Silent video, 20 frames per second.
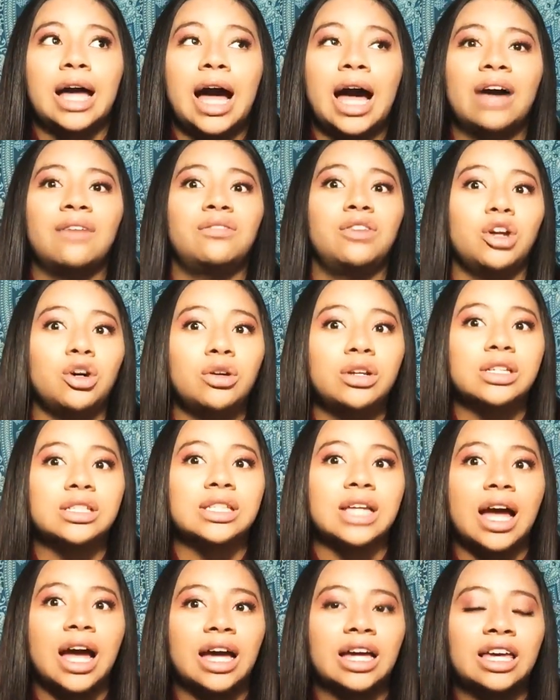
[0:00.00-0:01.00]
I've noticed
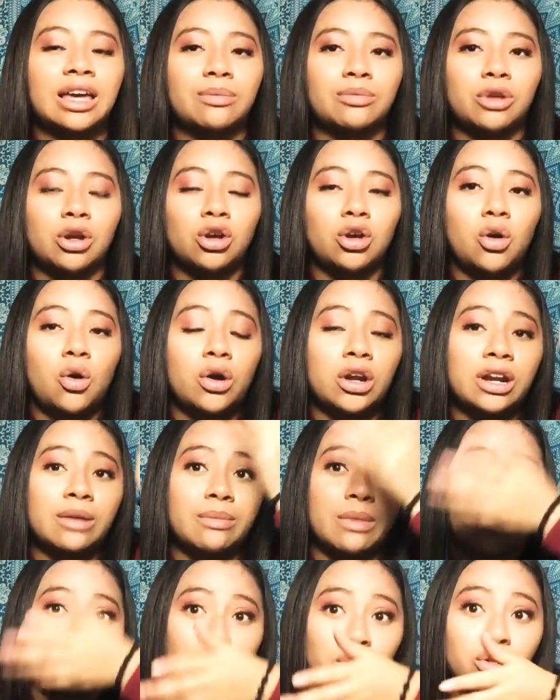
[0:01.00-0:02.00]
that I kept on going in
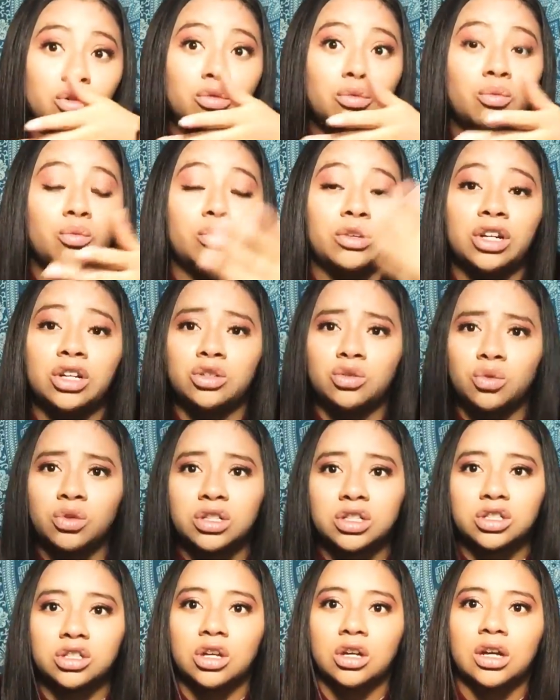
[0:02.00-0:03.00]
my room when the door
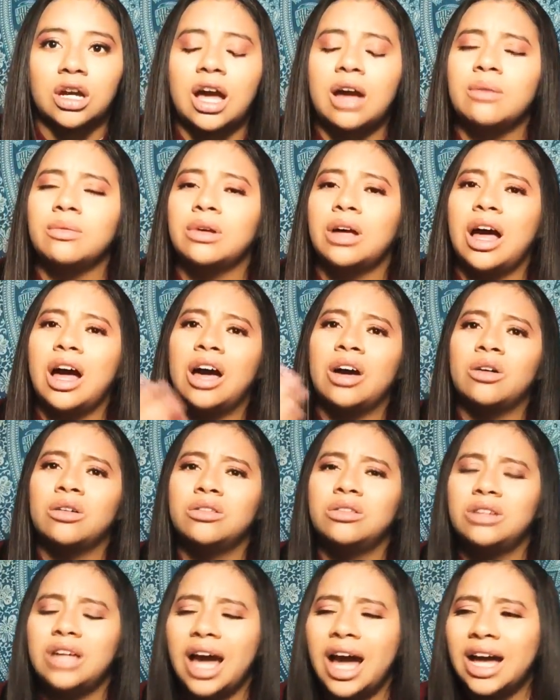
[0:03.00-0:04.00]
is locked.
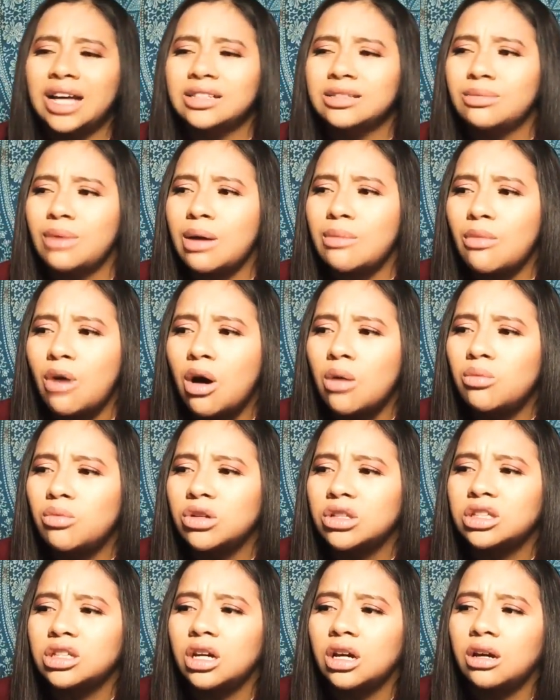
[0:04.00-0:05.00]
I asked my mom
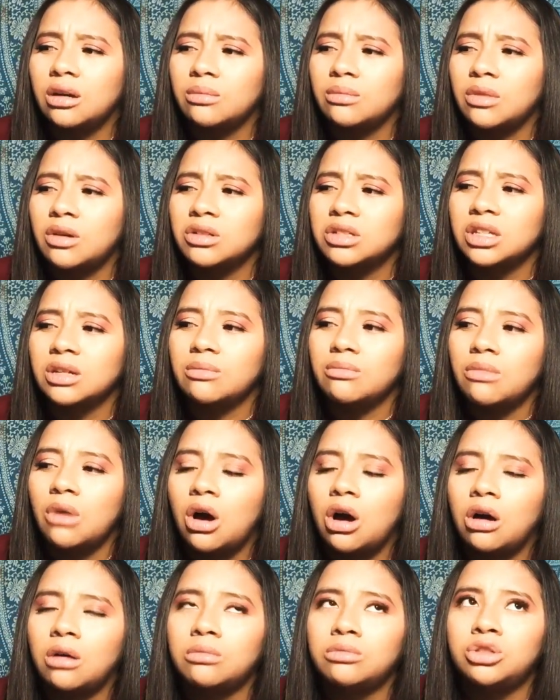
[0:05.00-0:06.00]
one time. I was like,
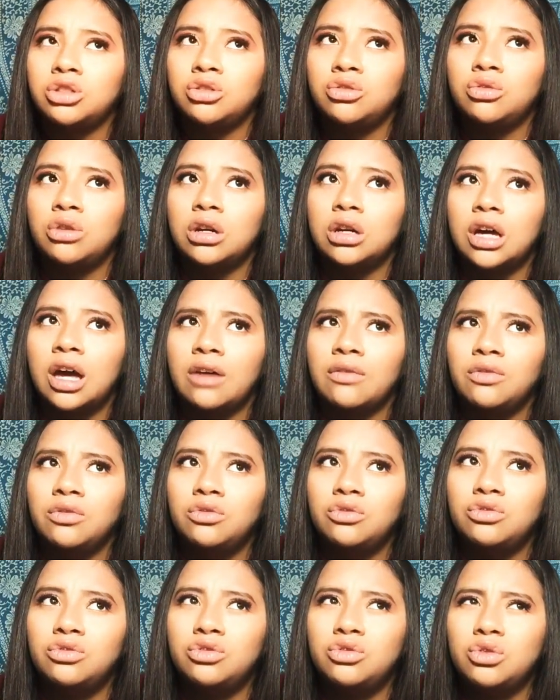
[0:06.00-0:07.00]
Mom, do
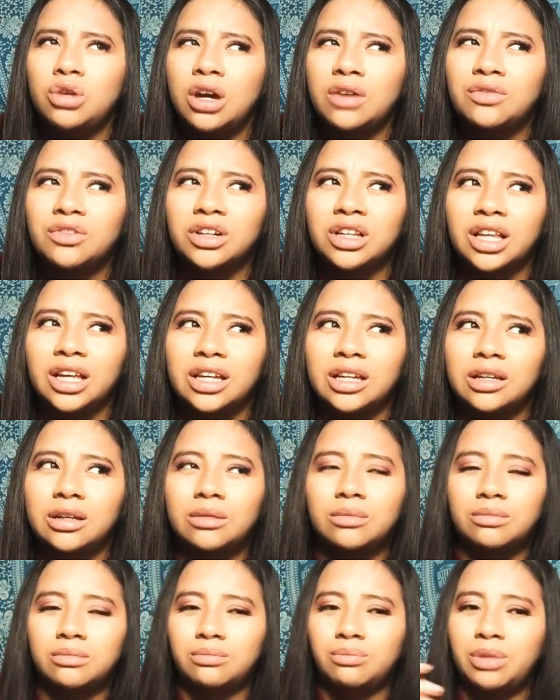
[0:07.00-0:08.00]
you ever like
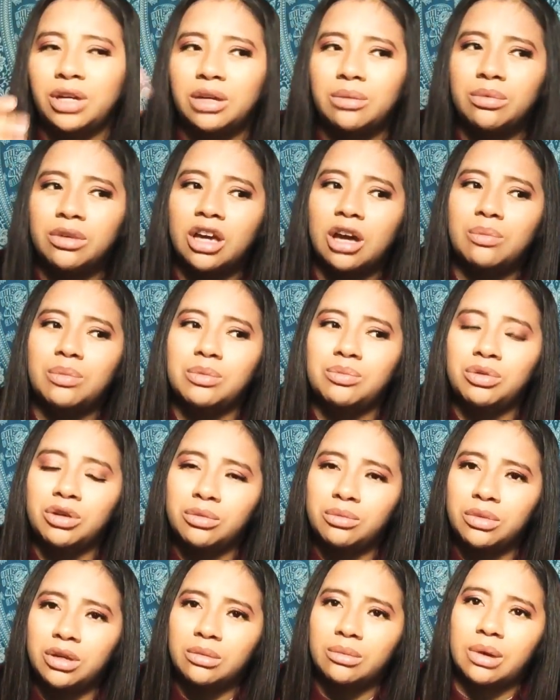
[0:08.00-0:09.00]
pick me up and
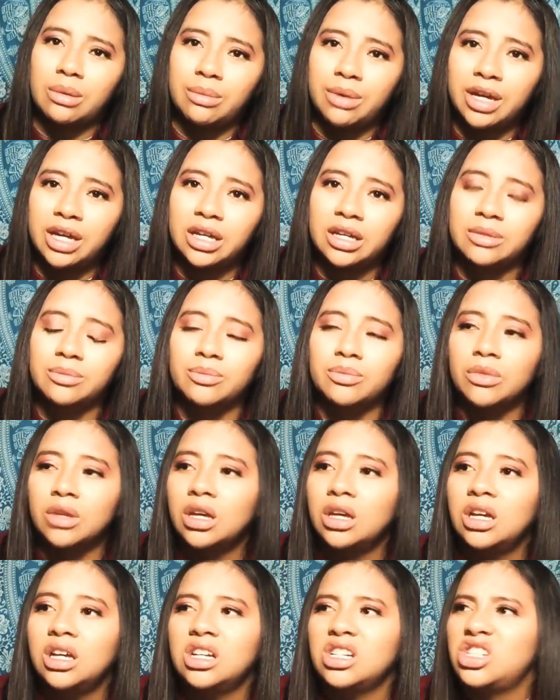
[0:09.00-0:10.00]
put me in my bed?
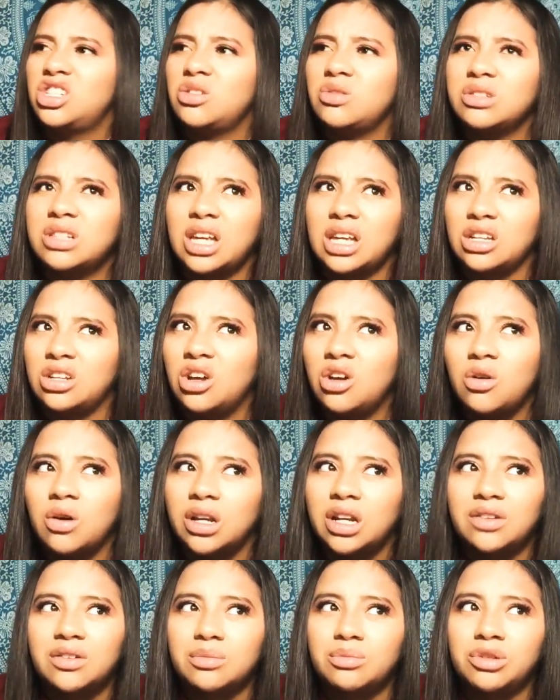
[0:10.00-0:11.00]
She was like, no, I
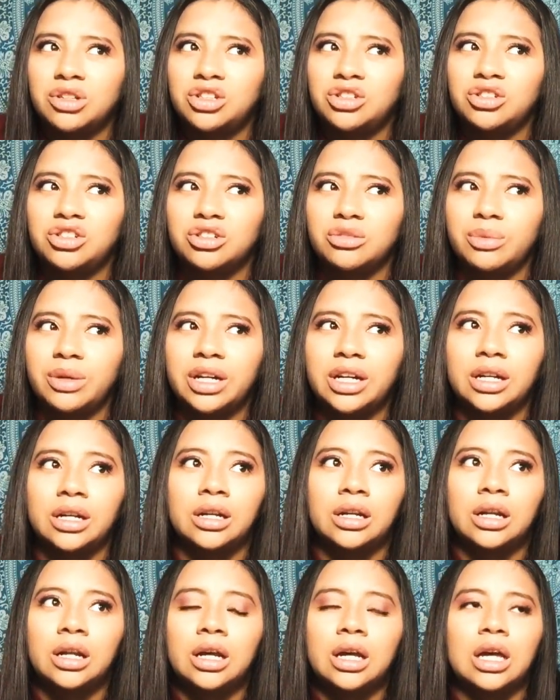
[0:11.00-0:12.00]
never put you in your bed.
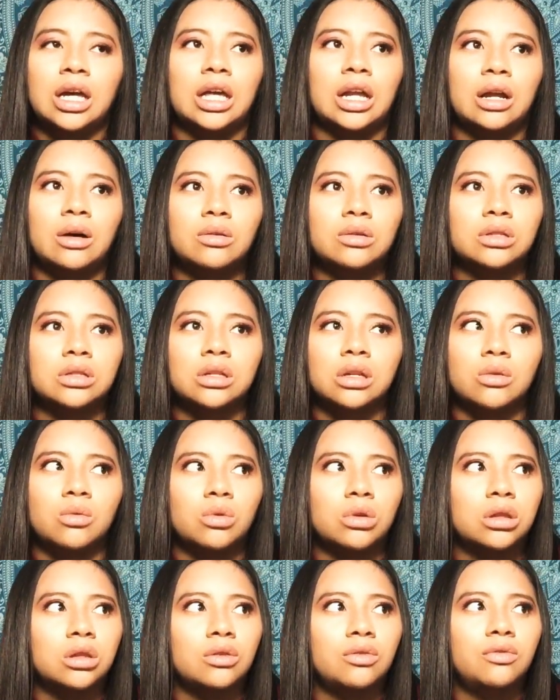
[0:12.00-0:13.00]
And I was like,
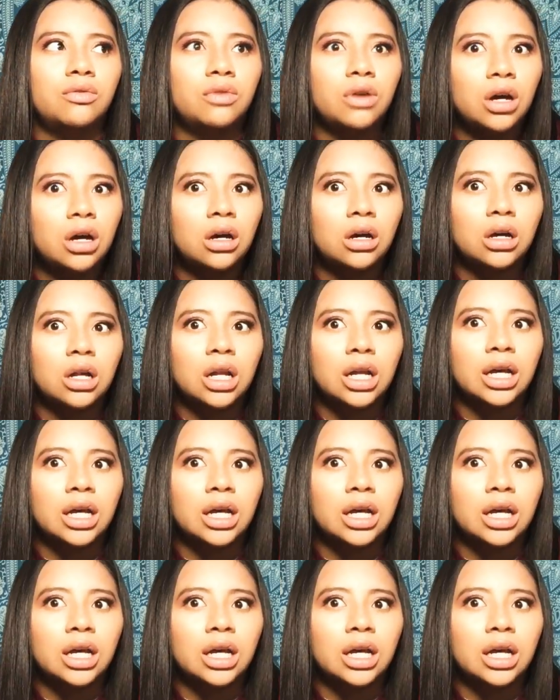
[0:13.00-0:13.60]
what the fuck?